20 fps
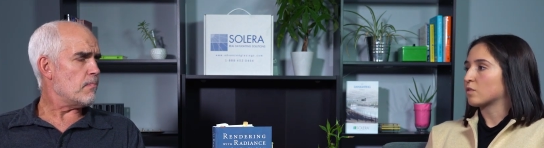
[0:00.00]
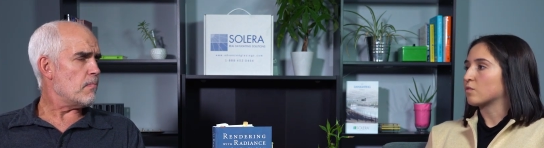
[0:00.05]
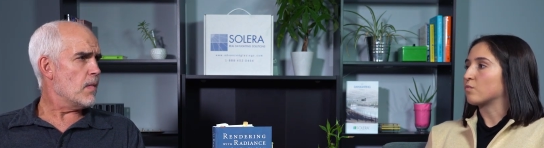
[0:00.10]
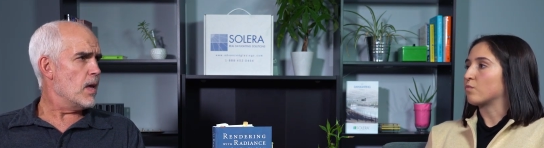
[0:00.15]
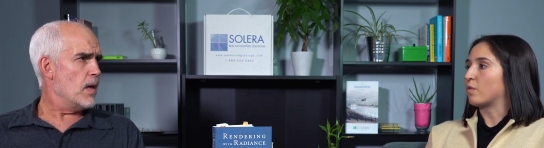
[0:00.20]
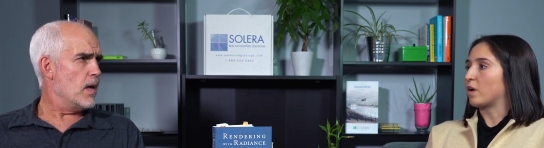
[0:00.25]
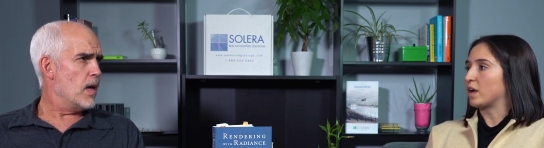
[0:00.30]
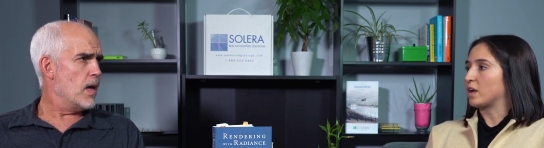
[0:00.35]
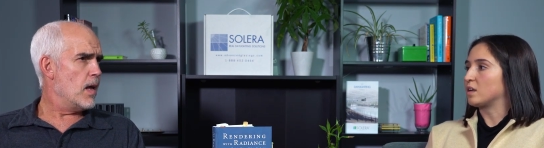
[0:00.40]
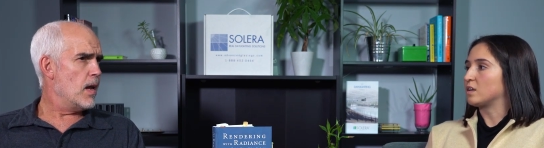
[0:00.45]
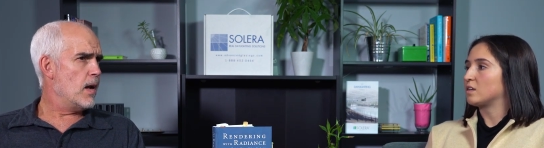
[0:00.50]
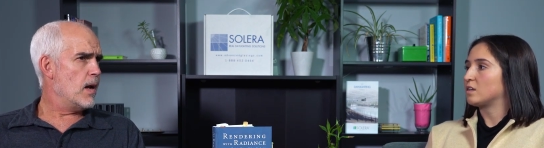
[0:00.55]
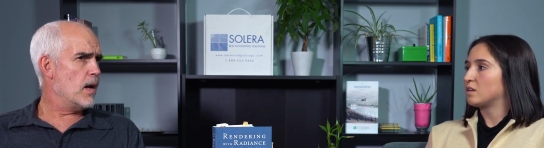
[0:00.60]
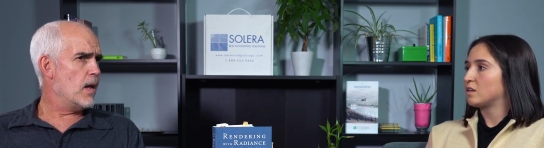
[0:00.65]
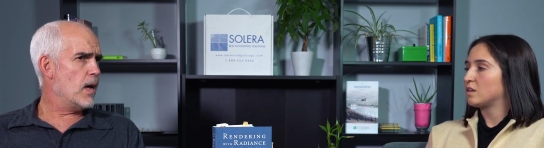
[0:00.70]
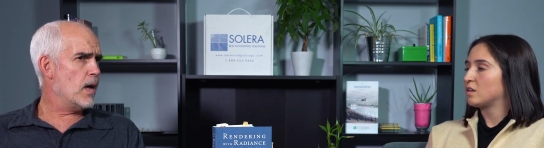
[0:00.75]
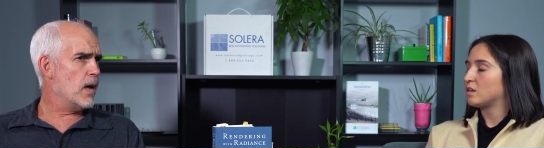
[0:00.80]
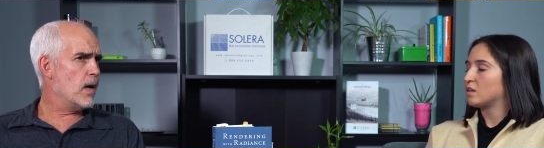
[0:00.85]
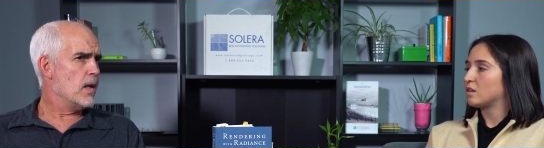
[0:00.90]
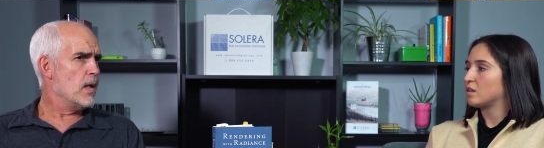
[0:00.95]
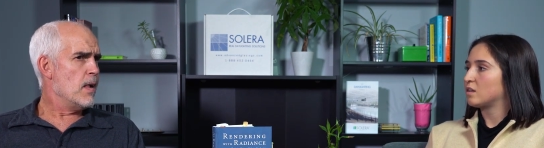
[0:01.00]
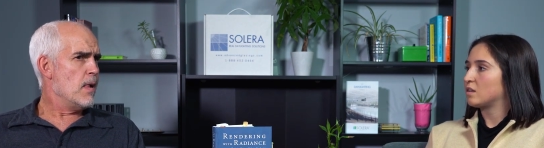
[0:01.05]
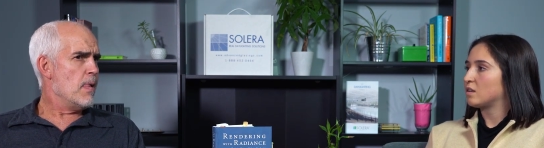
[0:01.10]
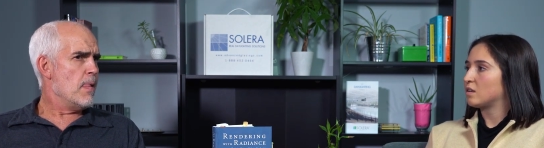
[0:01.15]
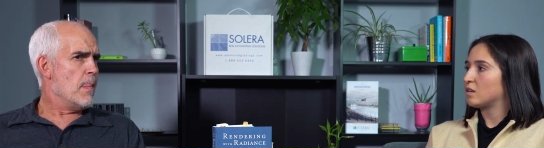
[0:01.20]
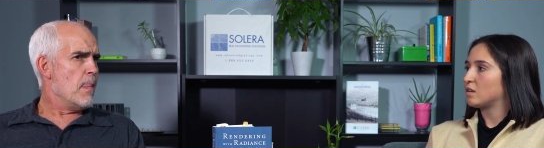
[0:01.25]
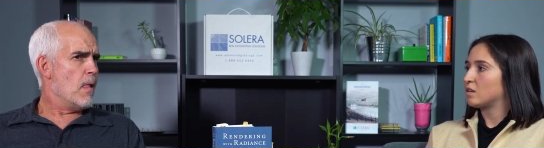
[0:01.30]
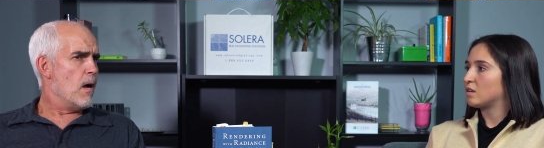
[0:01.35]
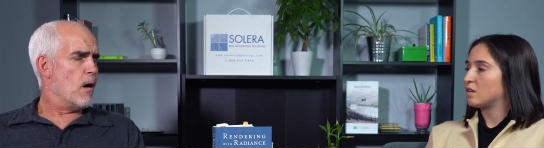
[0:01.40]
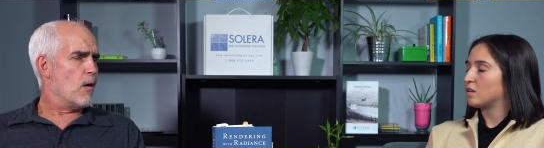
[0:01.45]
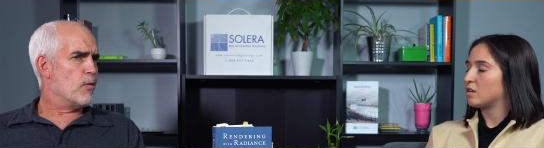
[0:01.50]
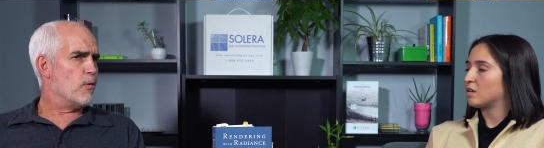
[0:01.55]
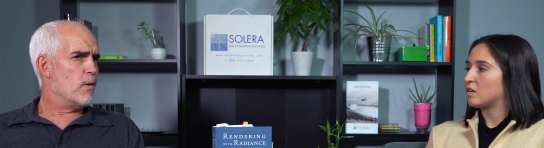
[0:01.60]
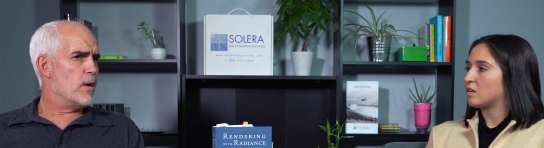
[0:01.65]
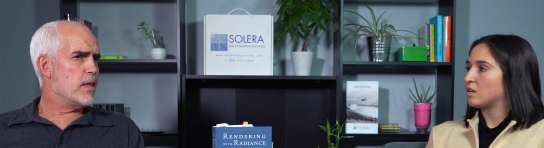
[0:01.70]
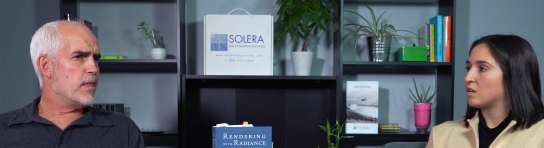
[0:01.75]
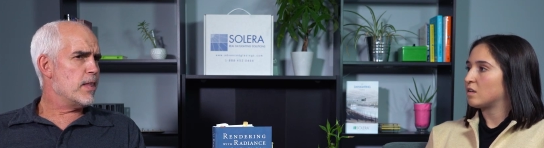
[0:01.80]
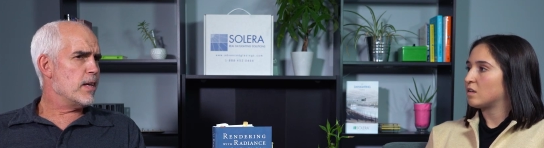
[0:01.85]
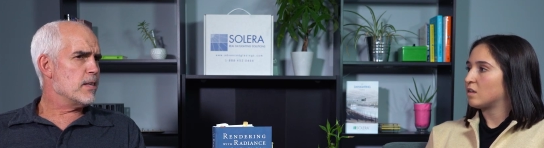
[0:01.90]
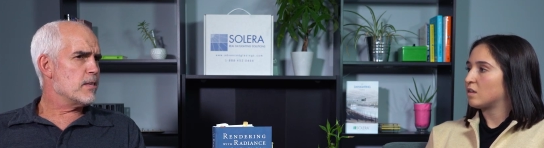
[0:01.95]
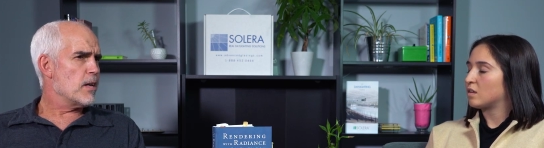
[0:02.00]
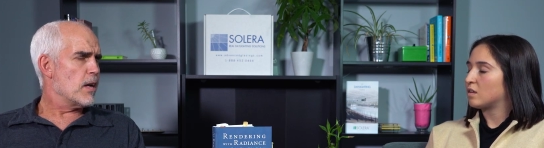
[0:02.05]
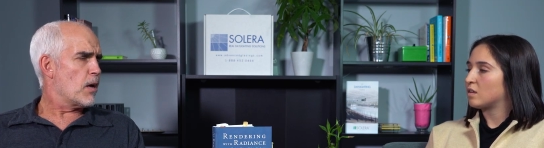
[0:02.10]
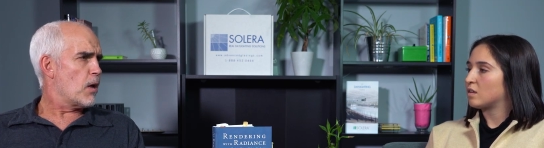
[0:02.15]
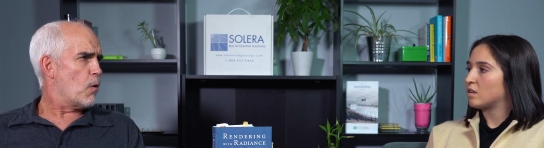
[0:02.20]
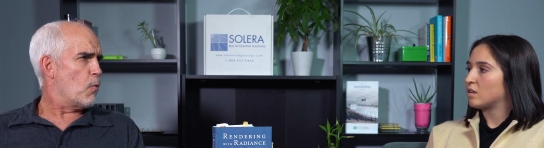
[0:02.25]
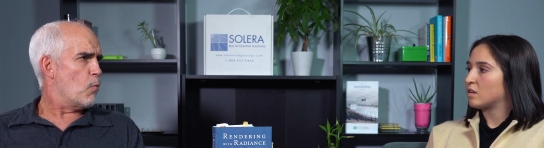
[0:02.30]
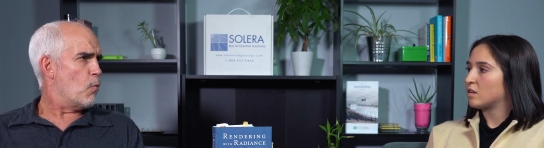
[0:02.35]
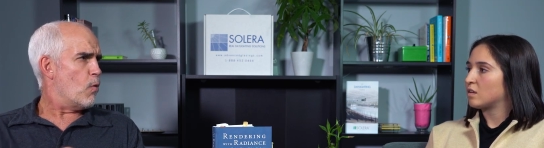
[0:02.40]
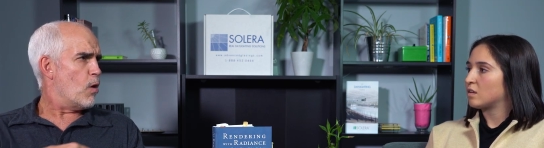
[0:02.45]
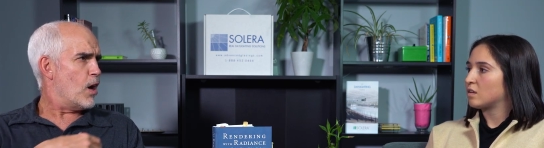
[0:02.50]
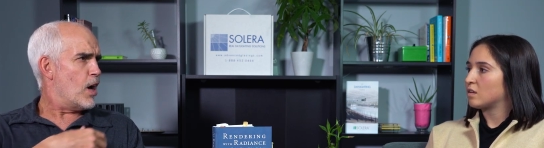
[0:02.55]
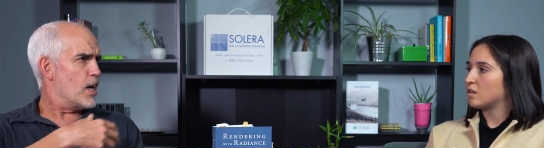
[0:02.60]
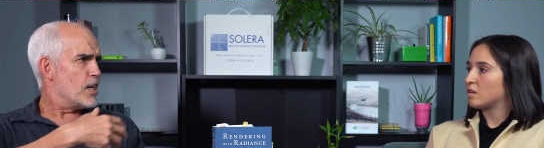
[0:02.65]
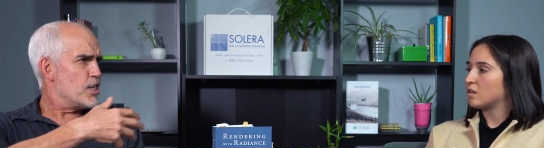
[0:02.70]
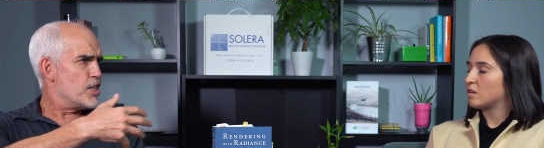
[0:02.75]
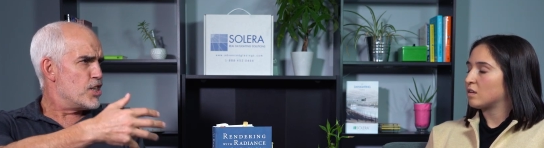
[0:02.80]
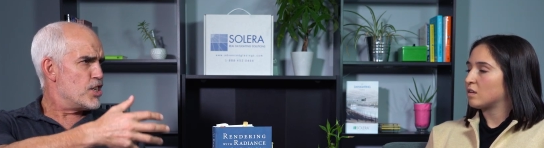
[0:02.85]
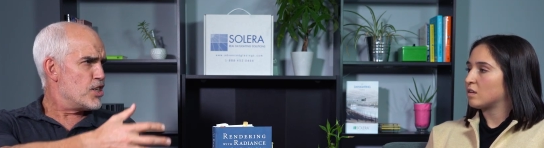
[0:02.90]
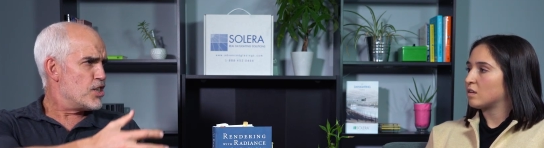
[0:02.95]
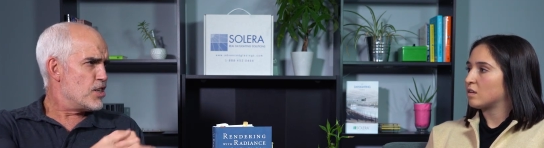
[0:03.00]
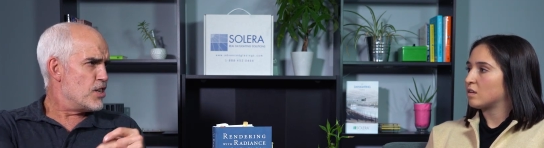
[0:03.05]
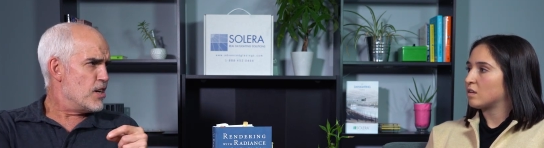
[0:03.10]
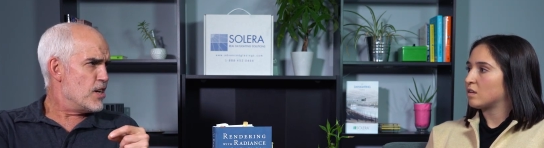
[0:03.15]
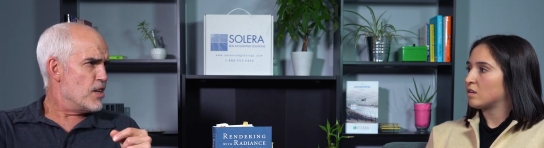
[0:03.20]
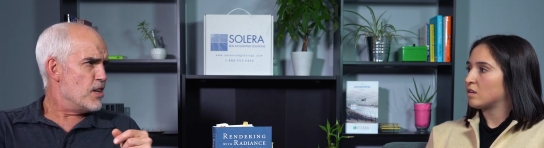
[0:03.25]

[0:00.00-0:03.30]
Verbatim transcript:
Speaker 1: Right. And uh, are there any things I got to watch?